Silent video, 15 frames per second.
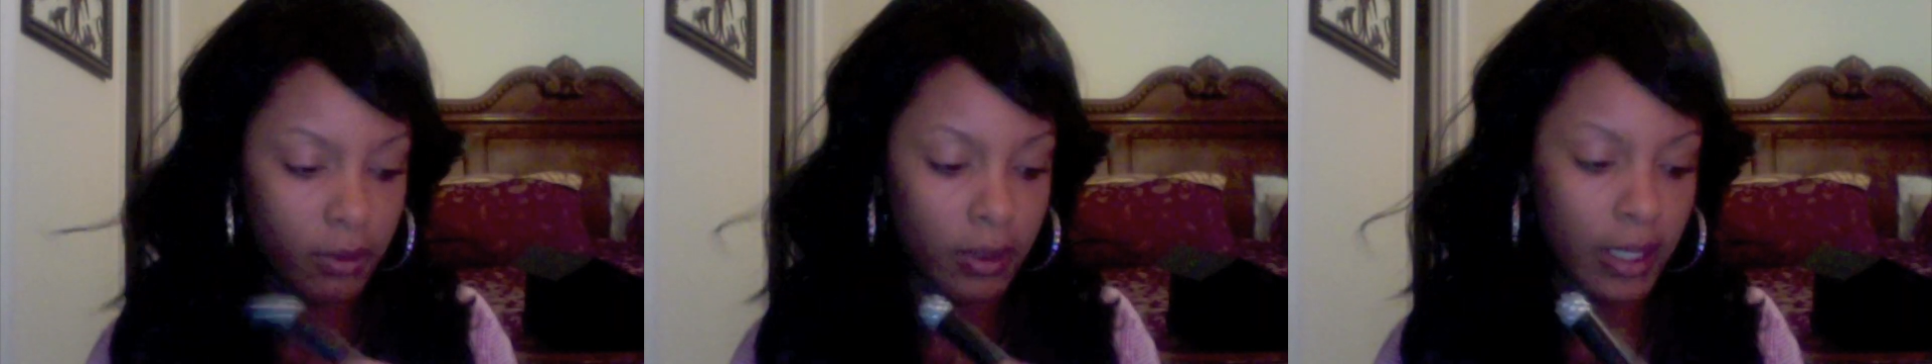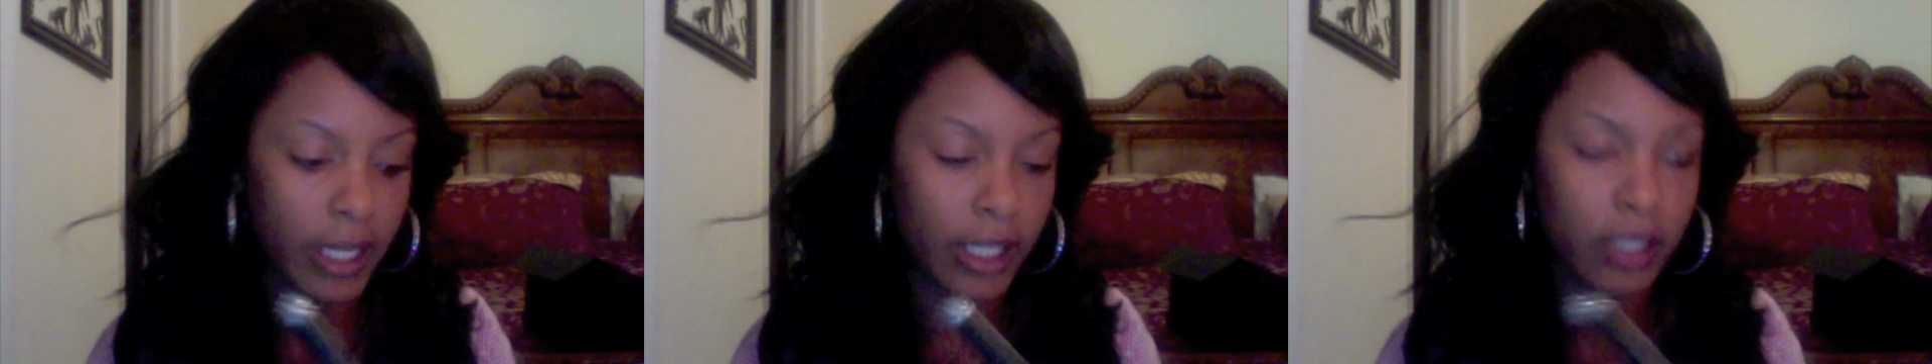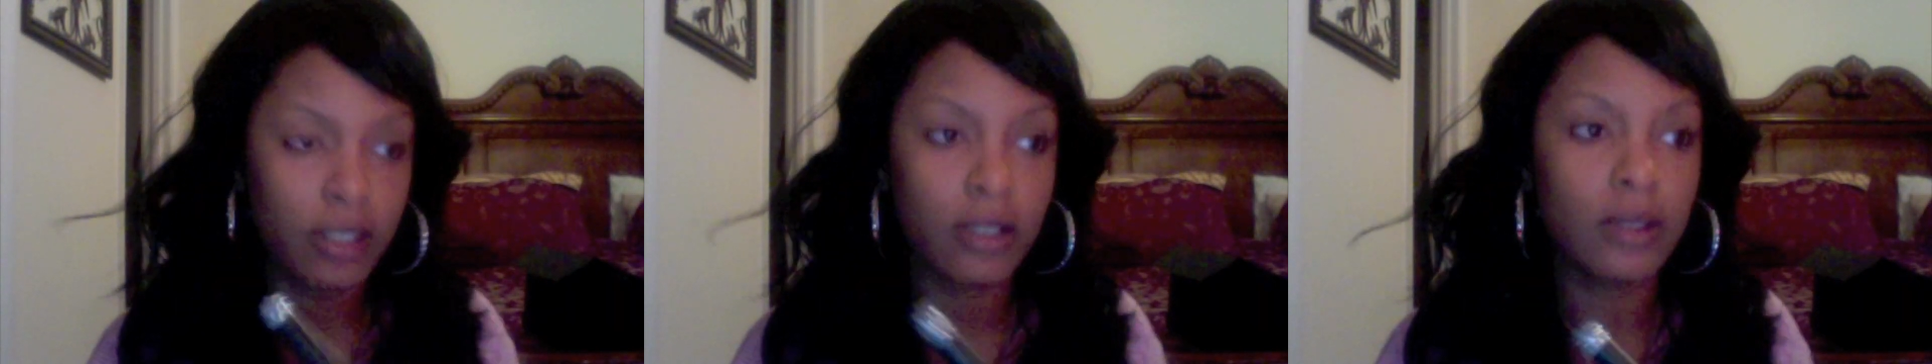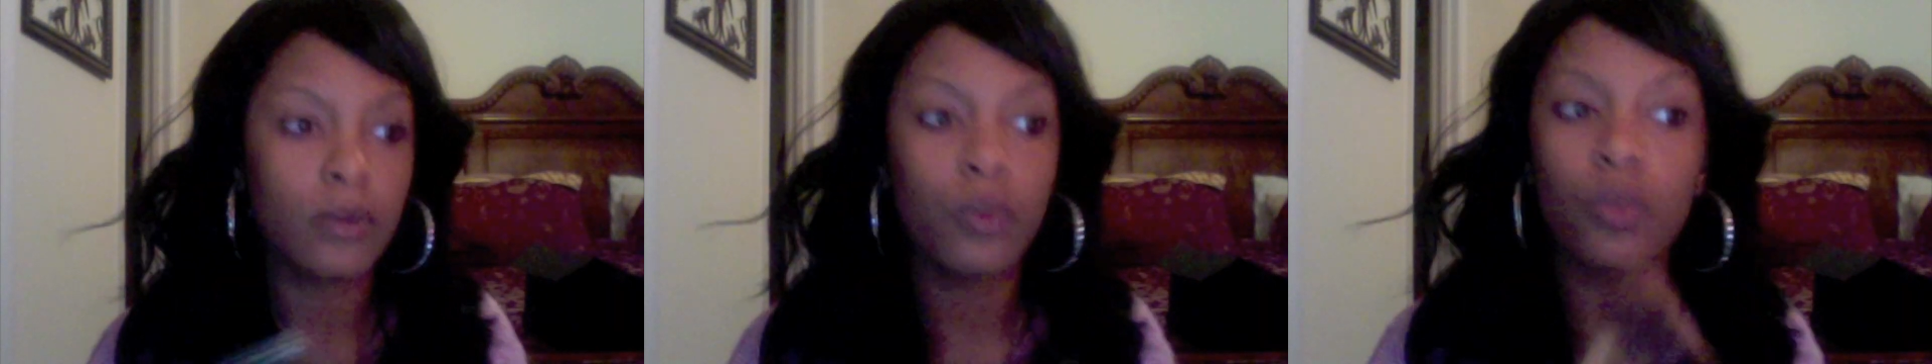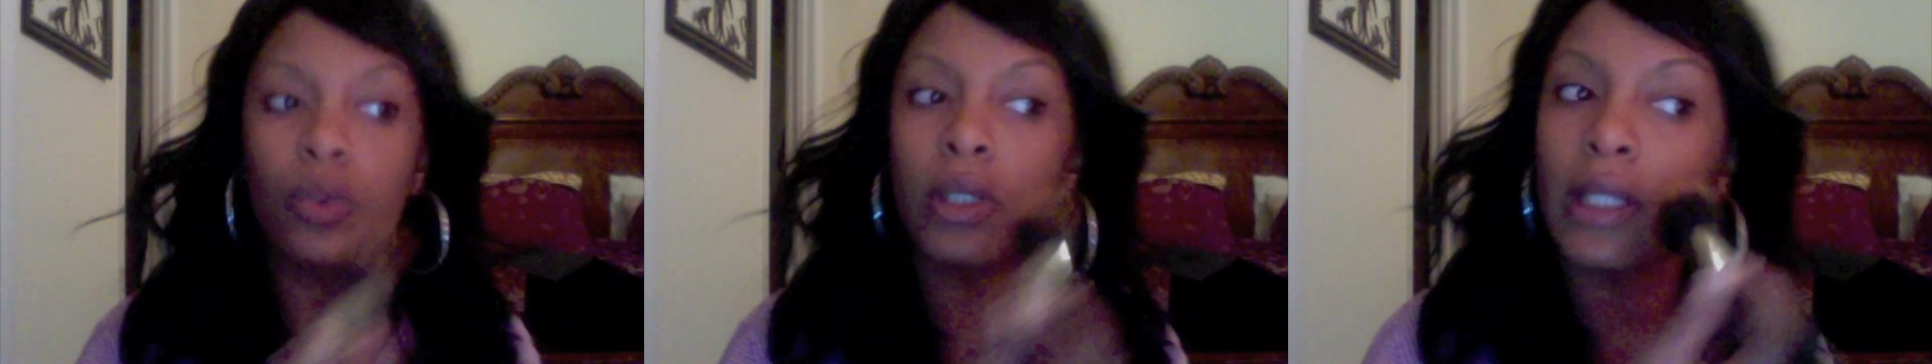like
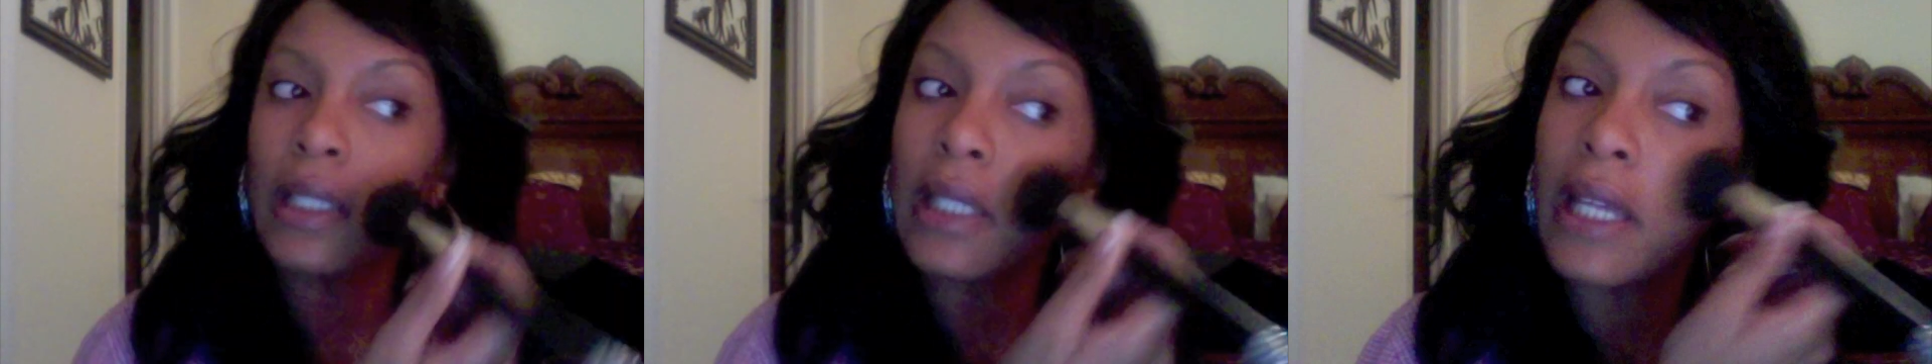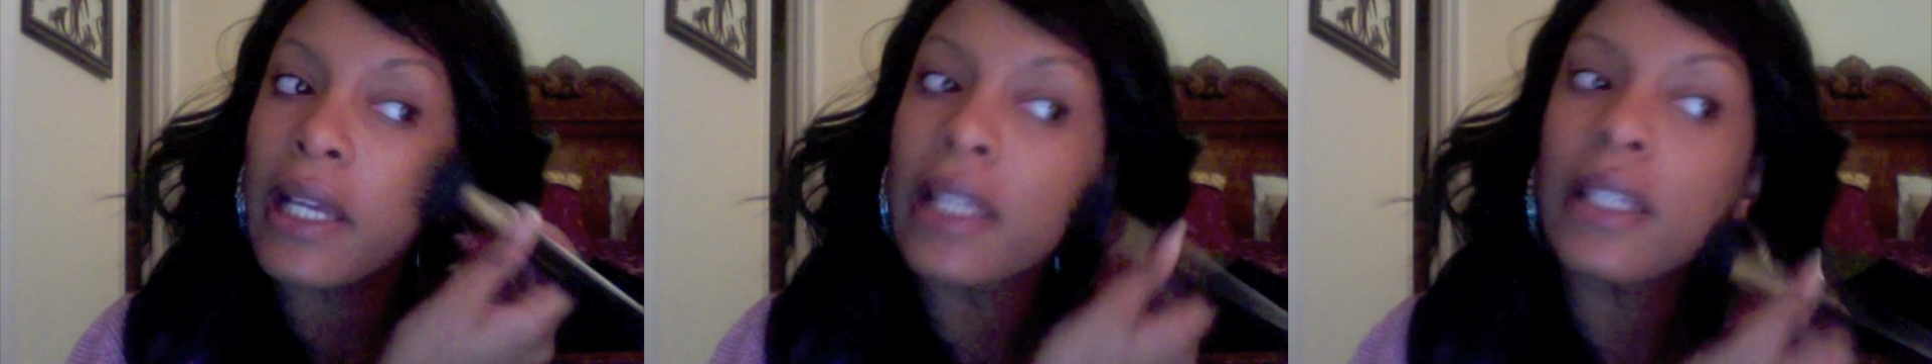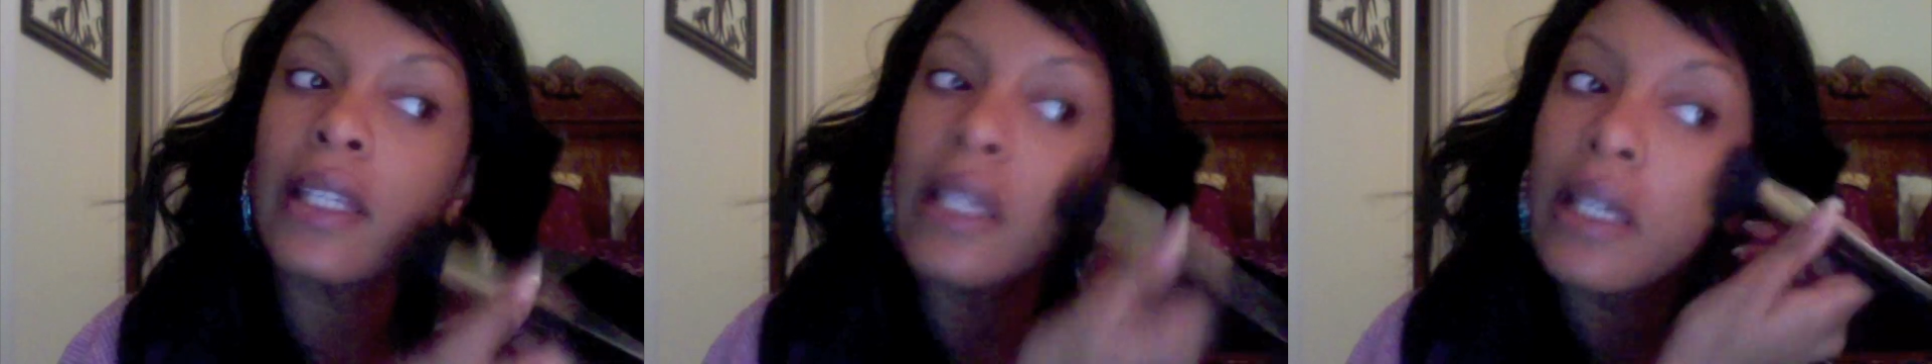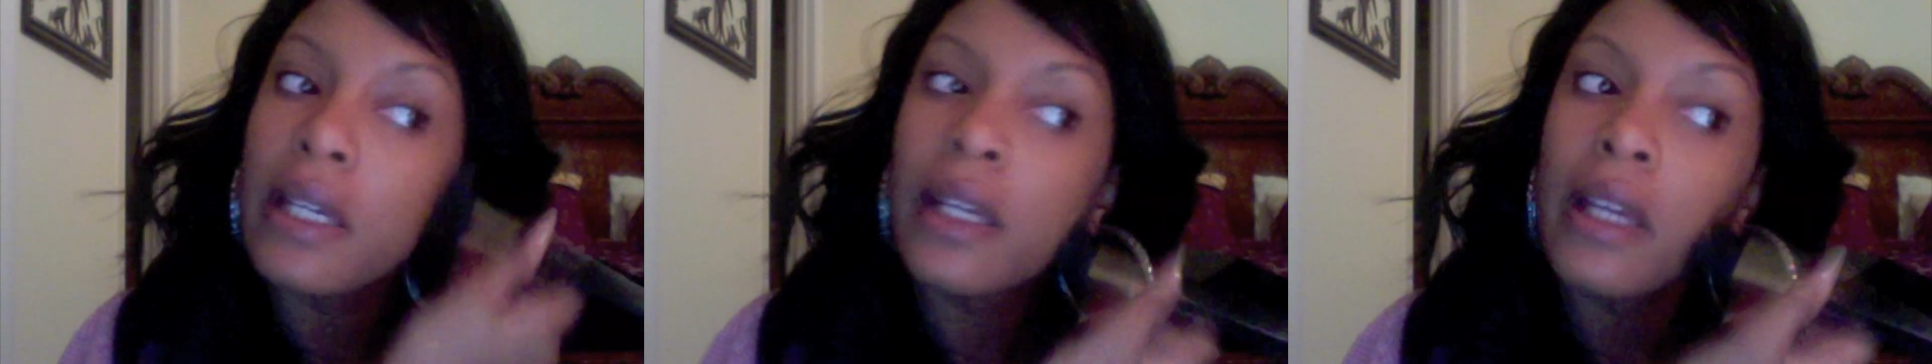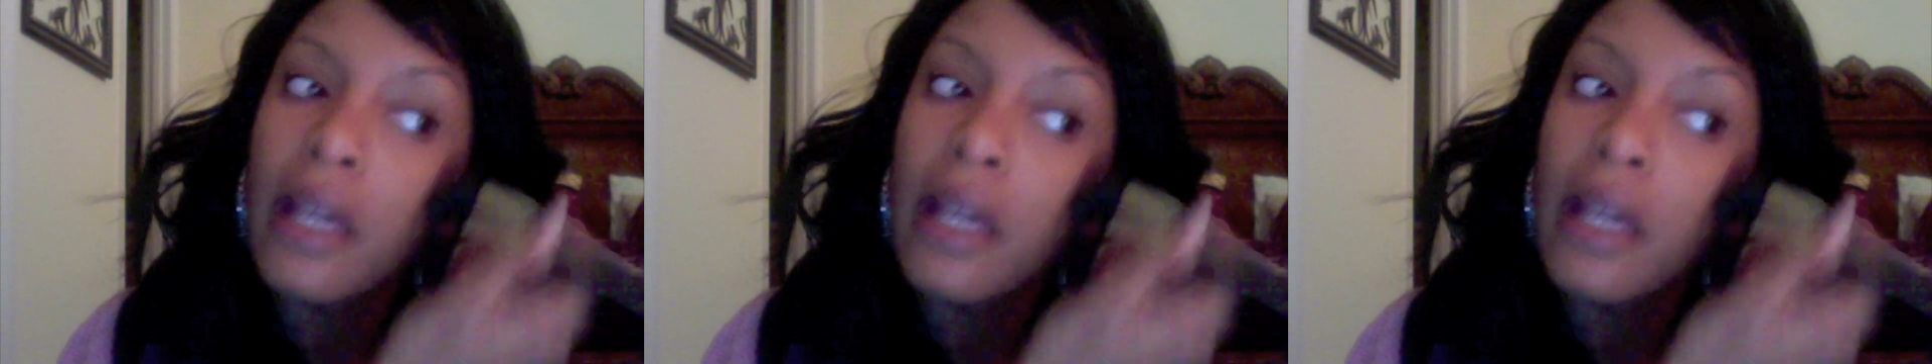really lightly.